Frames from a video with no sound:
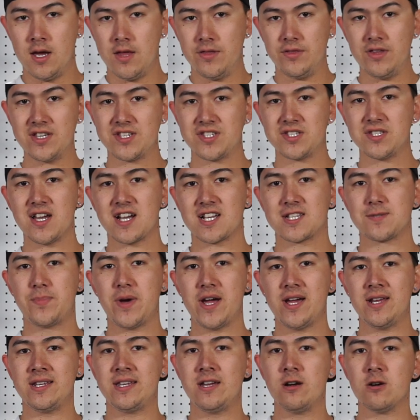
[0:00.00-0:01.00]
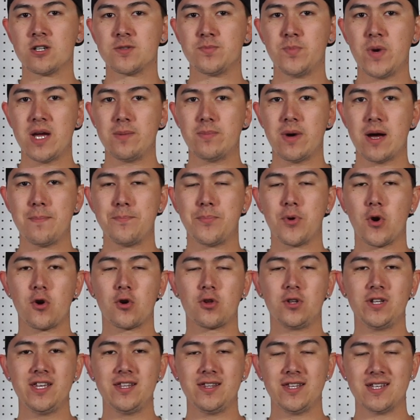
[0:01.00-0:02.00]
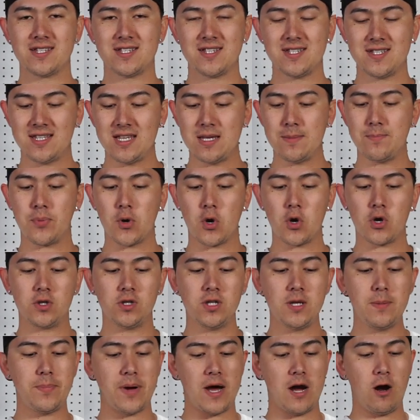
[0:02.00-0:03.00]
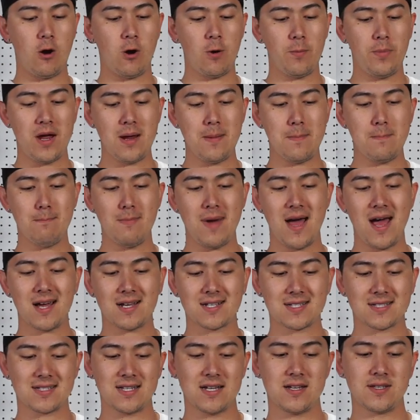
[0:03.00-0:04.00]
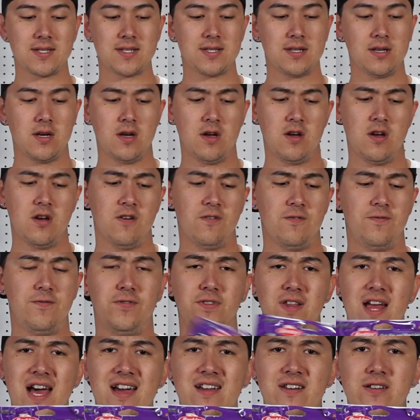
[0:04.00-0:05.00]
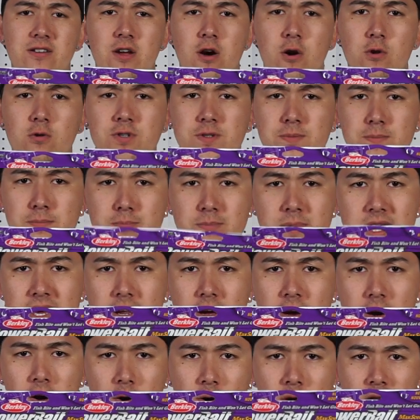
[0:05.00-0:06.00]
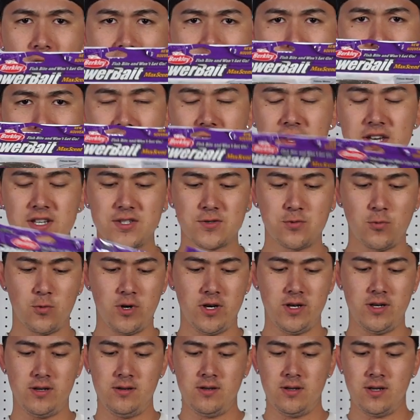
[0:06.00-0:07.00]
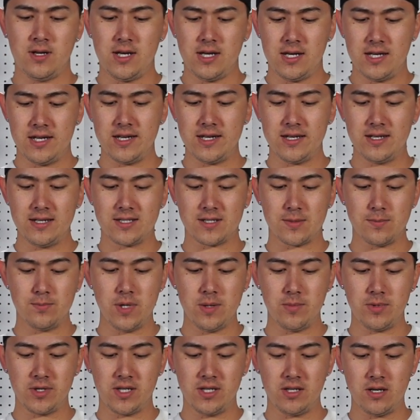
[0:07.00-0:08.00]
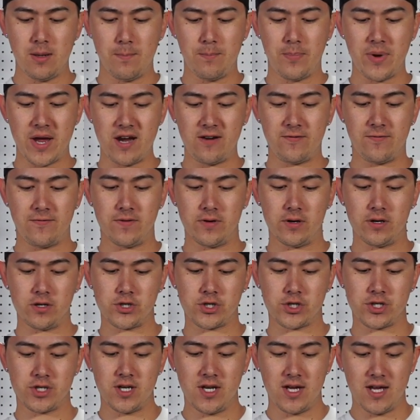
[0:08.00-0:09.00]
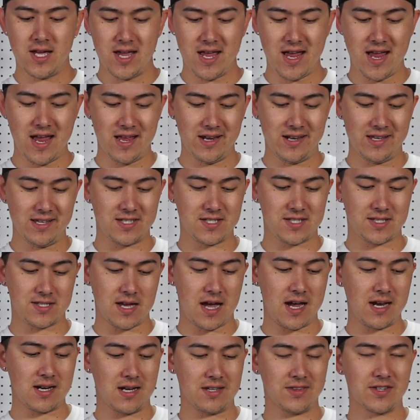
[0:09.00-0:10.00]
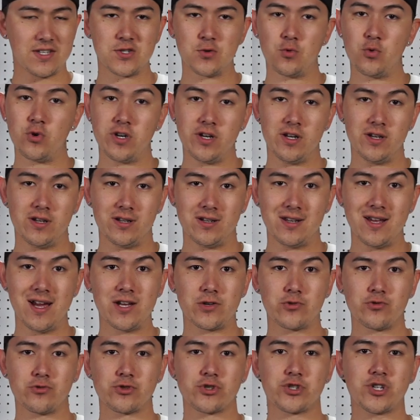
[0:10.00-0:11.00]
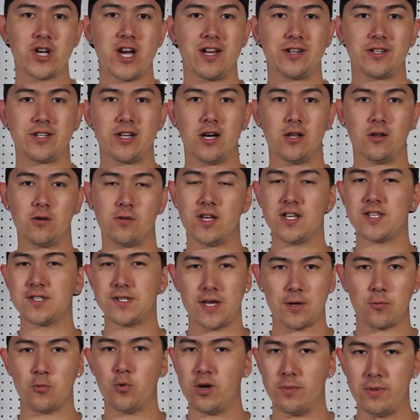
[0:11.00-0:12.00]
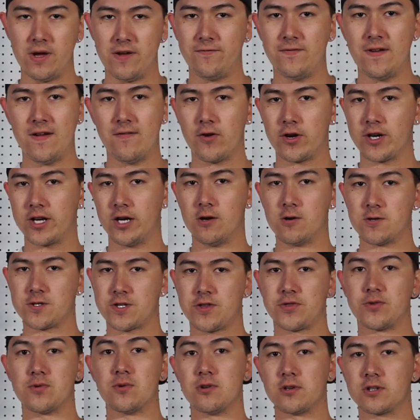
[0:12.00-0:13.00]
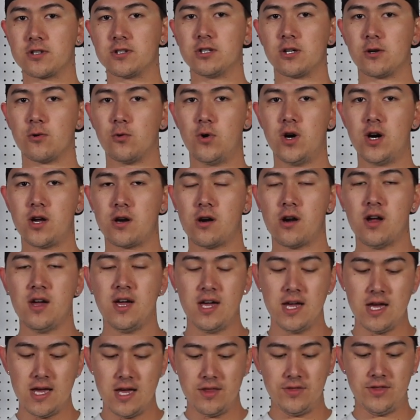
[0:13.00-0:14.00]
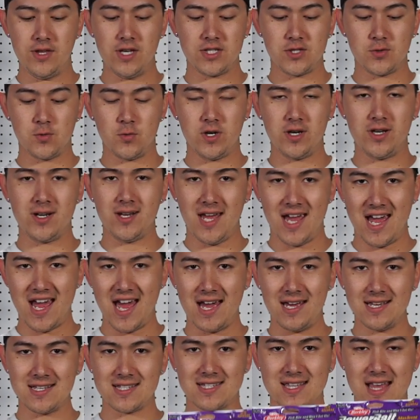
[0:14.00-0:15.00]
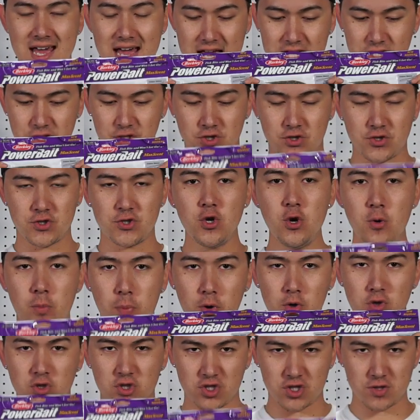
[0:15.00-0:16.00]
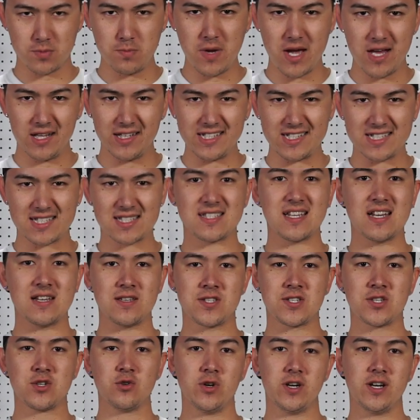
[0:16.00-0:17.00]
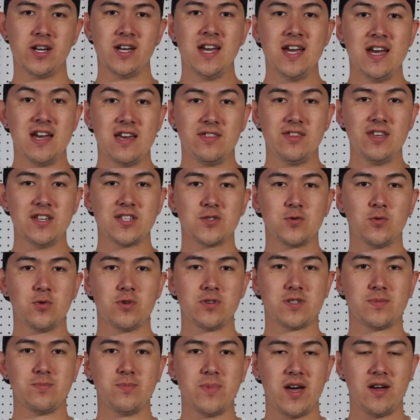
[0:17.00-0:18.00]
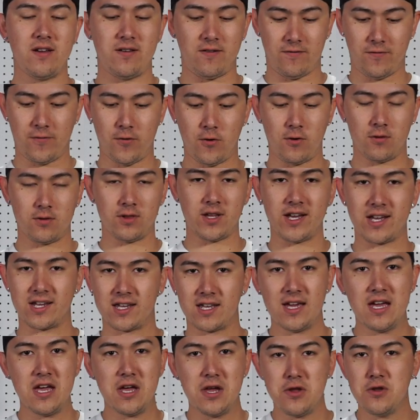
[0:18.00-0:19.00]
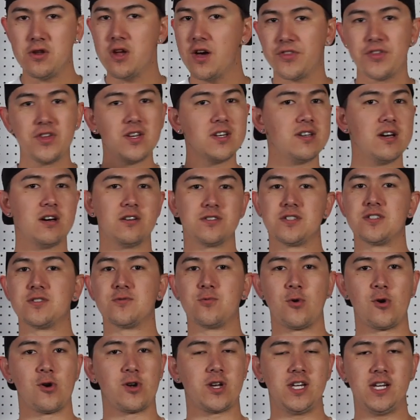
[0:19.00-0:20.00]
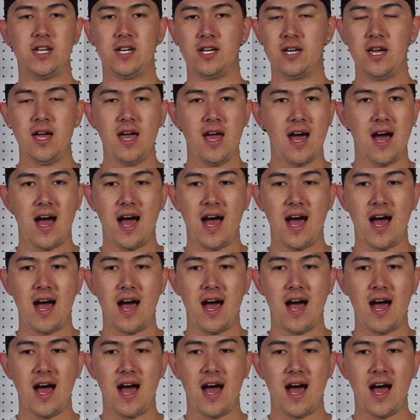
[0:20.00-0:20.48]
This next bait here is made by Berkley. This is the Berkley Powerbait Maxscent Flat Nose Minnow. This one is mimicking a bait fish, and I got this one in a natural shad color. That's like one of my favorite colors to throw in clear water. This one has that super smelly scent to it. This one's meant for like nothing else is working.